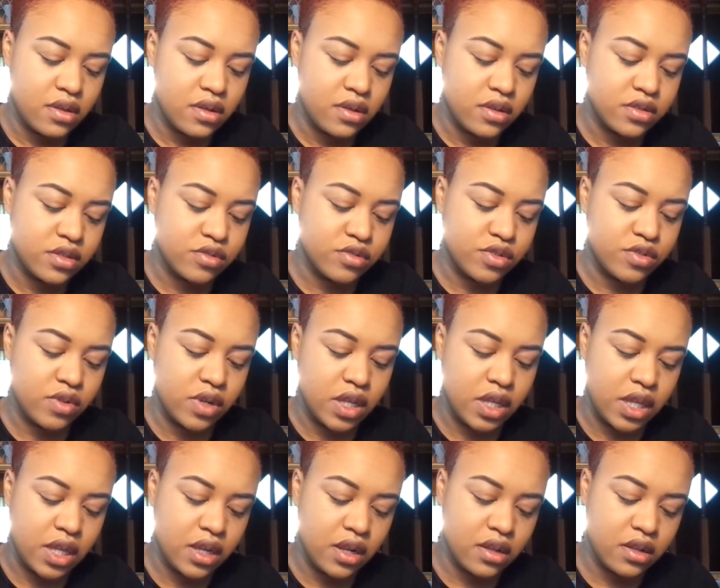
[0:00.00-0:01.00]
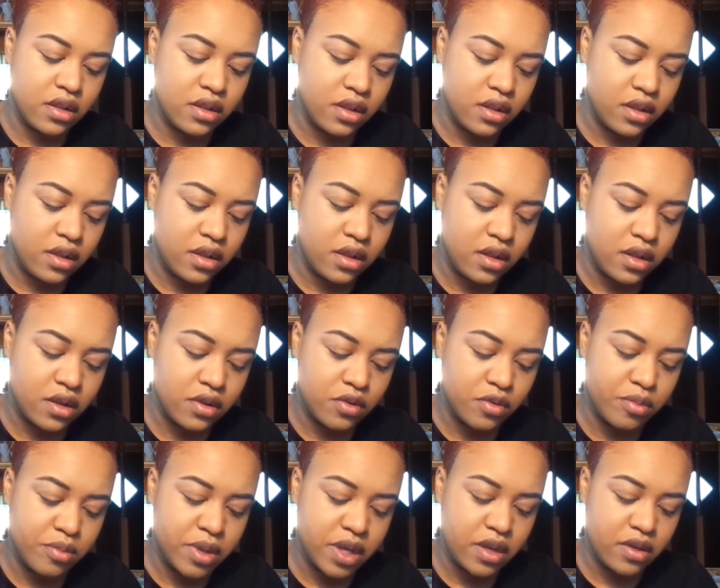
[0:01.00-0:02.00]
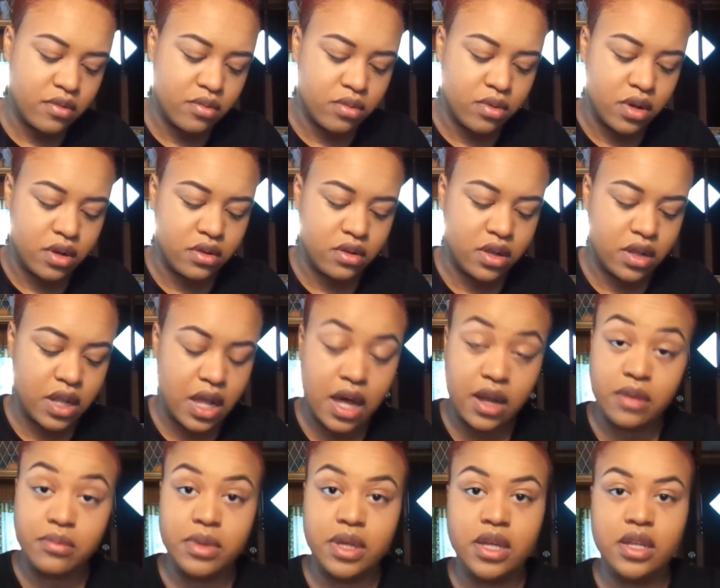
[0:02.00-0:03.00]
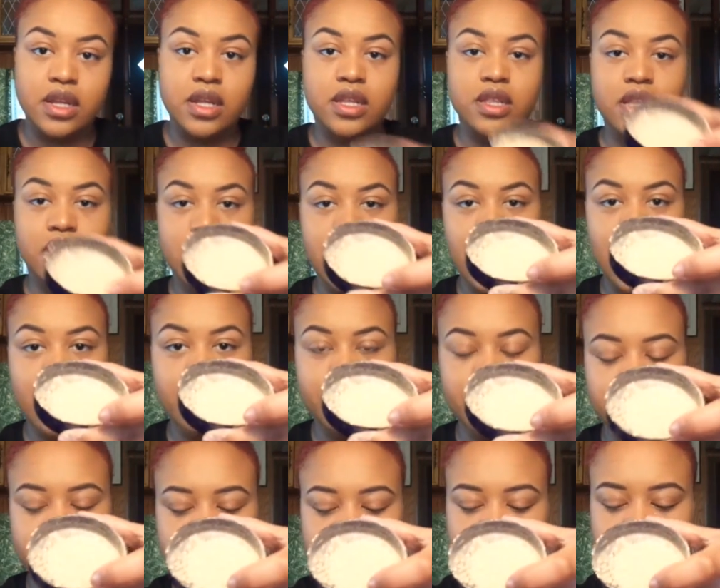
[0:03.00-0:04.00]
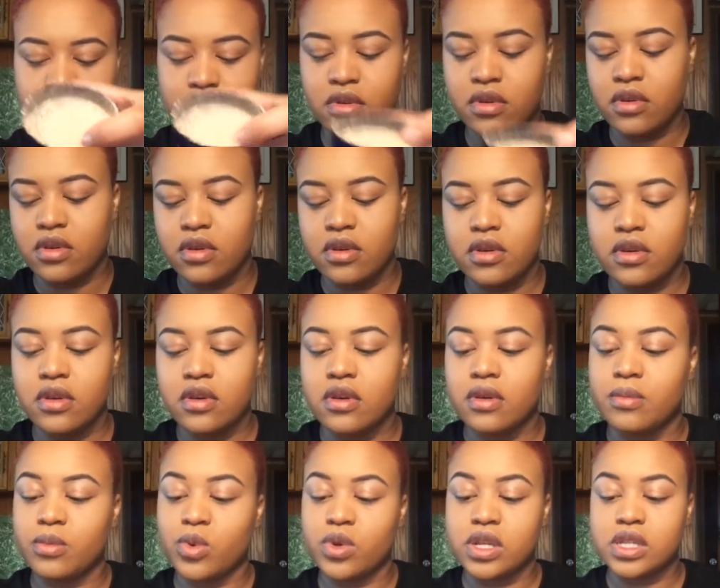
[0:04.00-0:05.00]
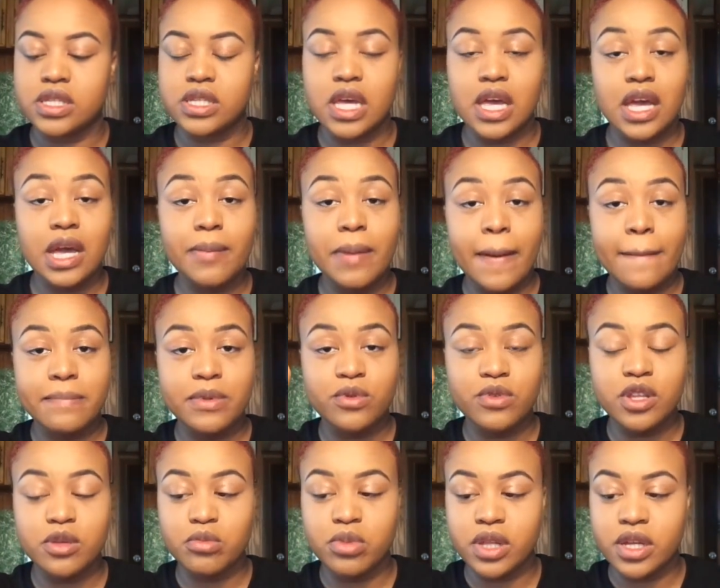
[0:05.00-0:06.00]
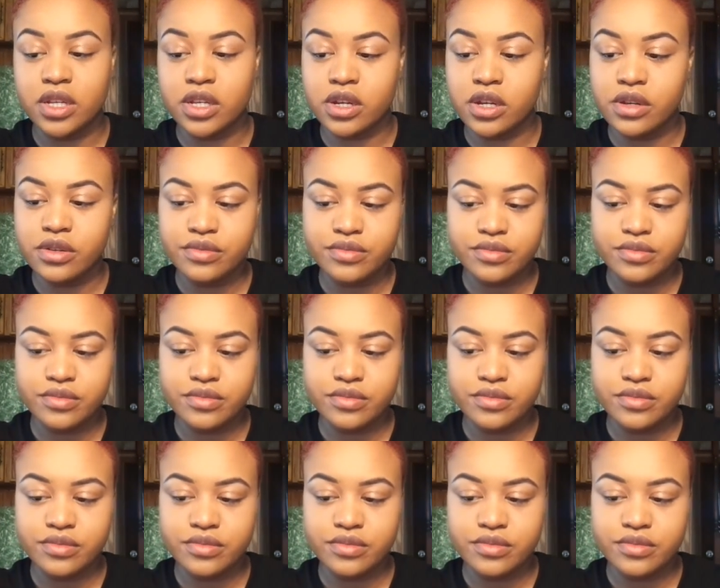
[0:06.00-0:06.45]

So it's going to get a little bit, well, a lot of it in the cap. I'm going to take my beauty blender